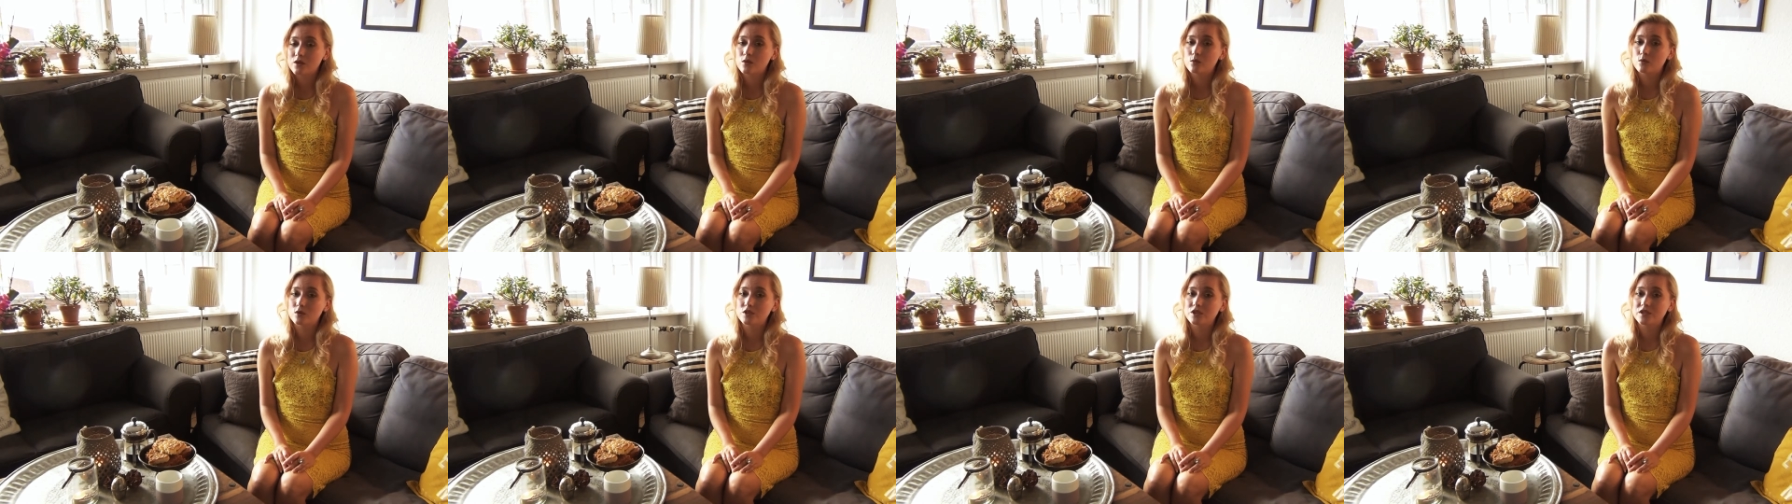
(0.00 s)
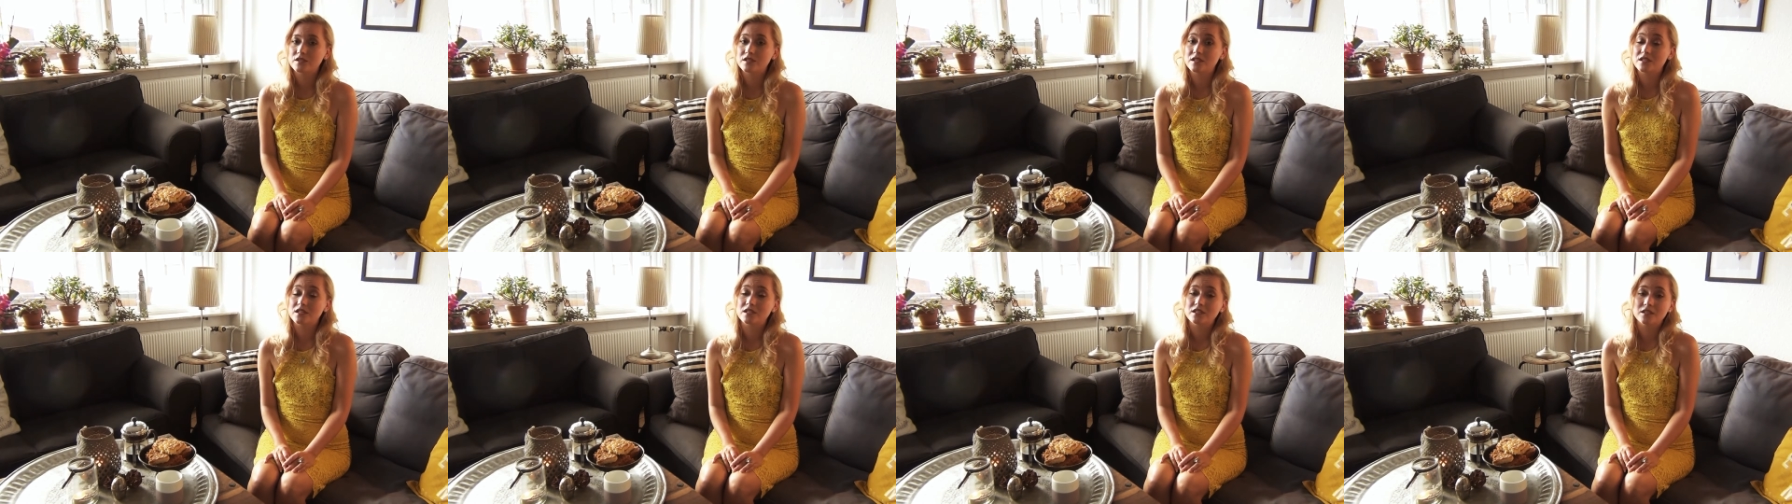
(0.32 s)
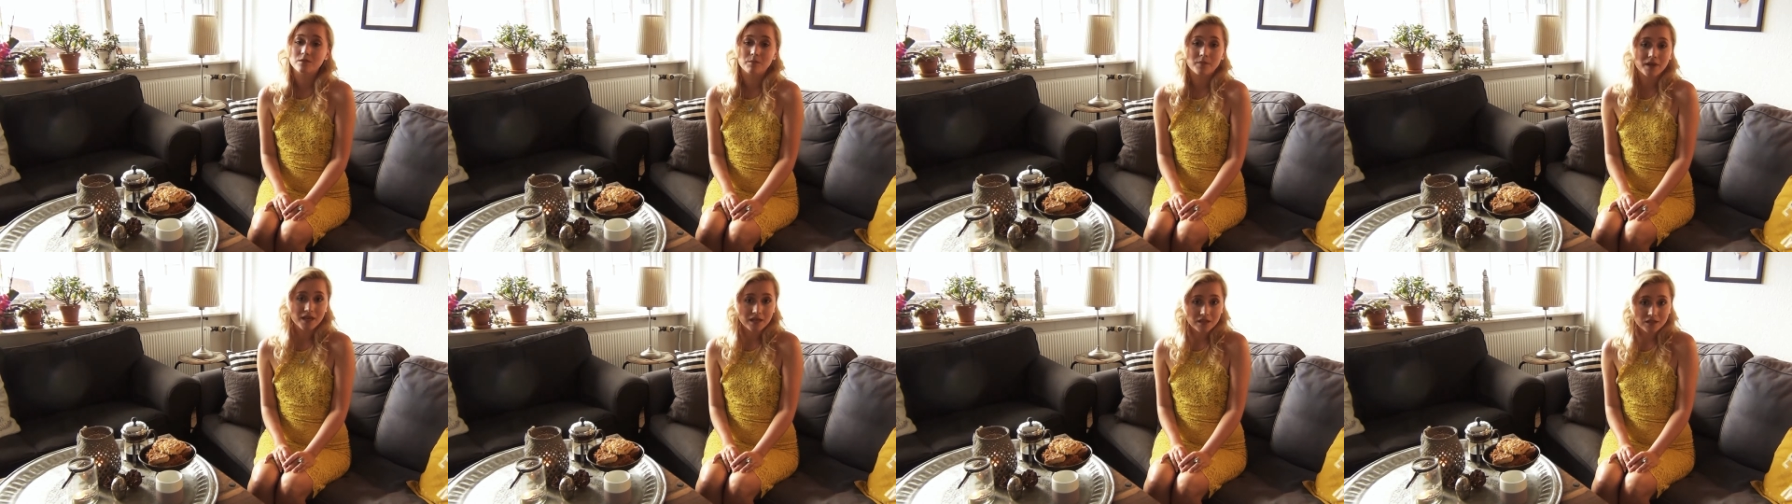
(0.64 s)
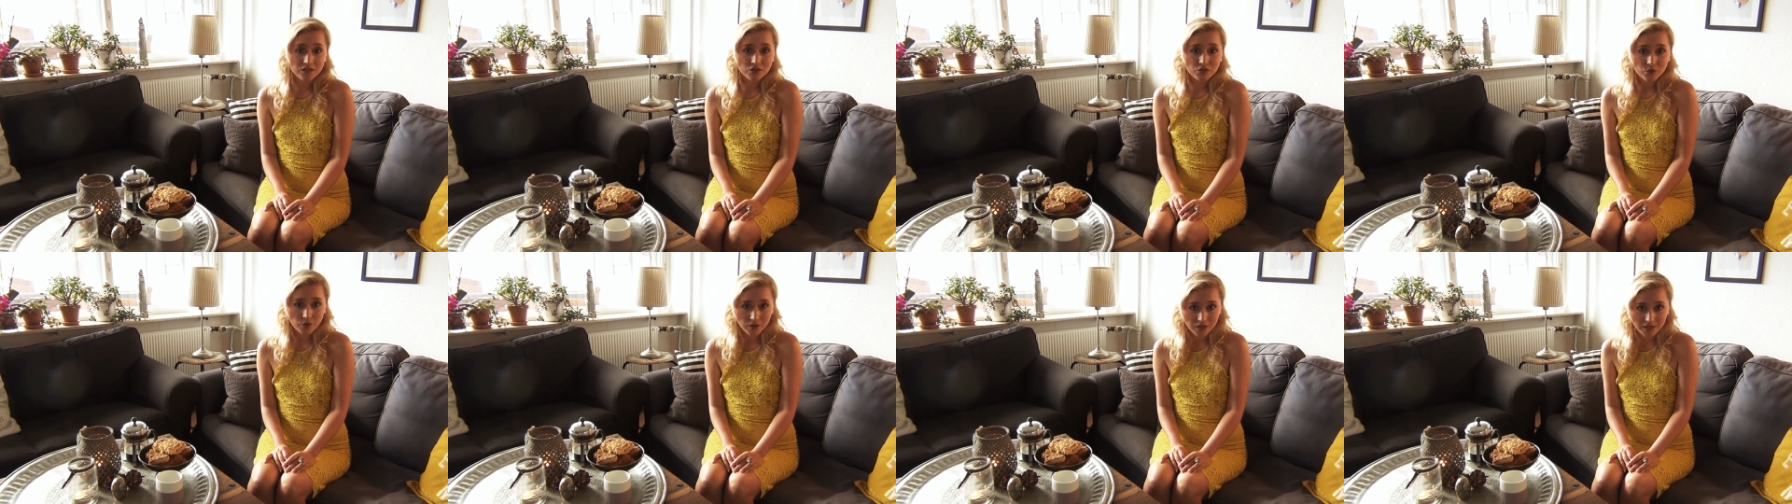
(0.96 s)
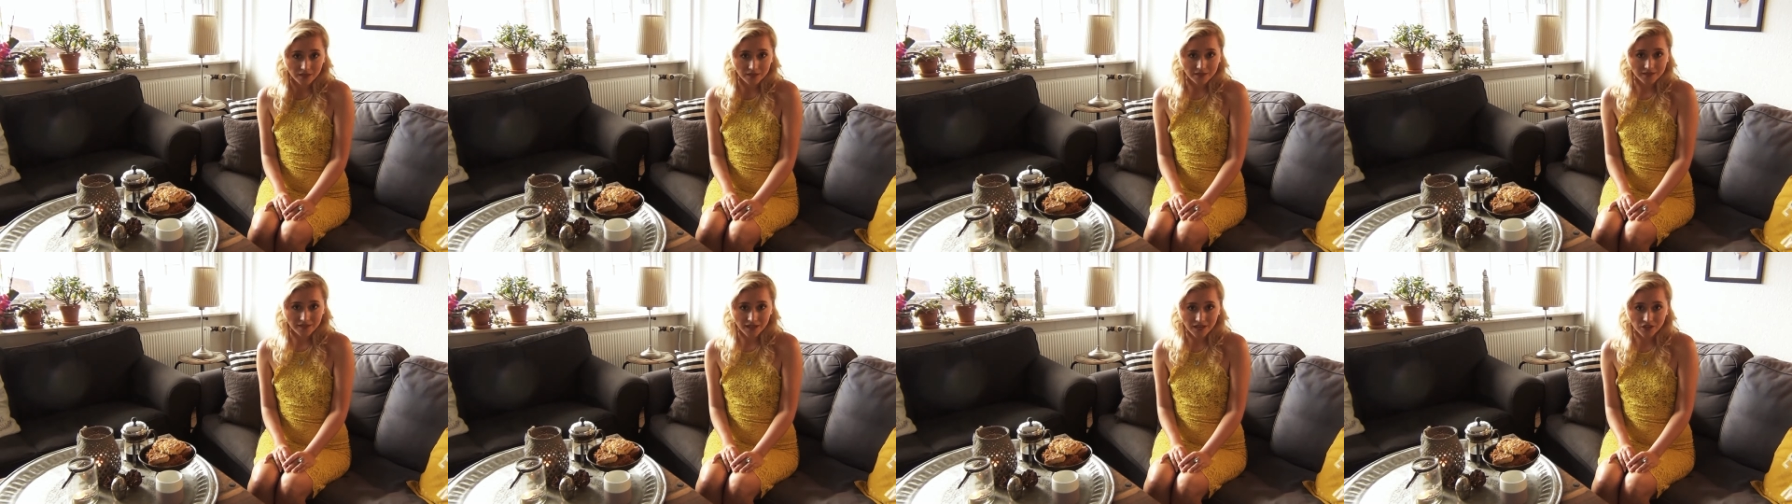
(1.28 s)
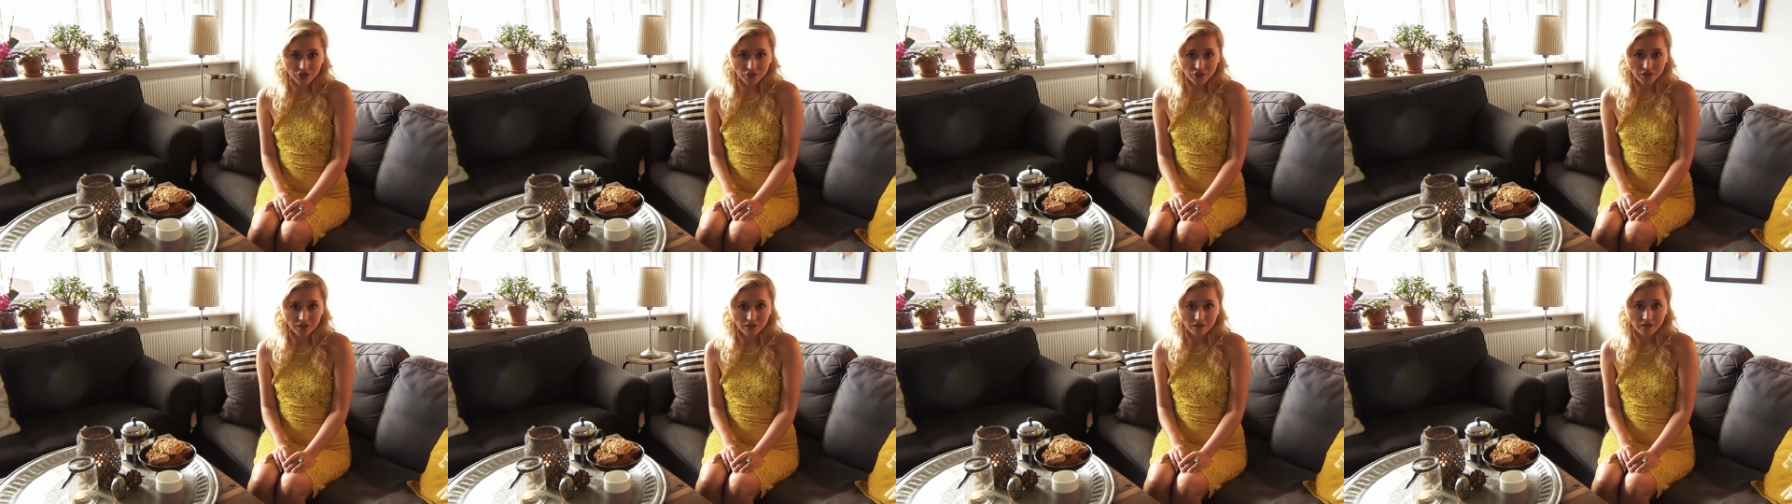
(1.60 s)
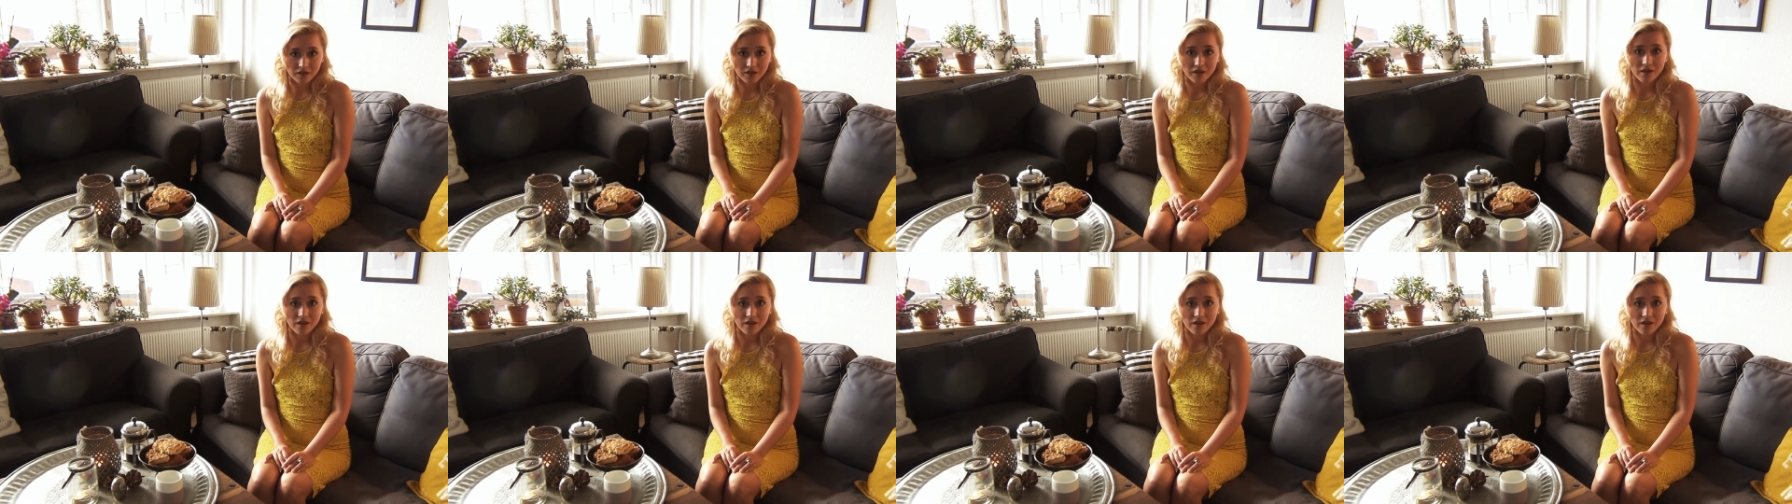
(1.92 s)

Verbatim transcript: which is an independent organization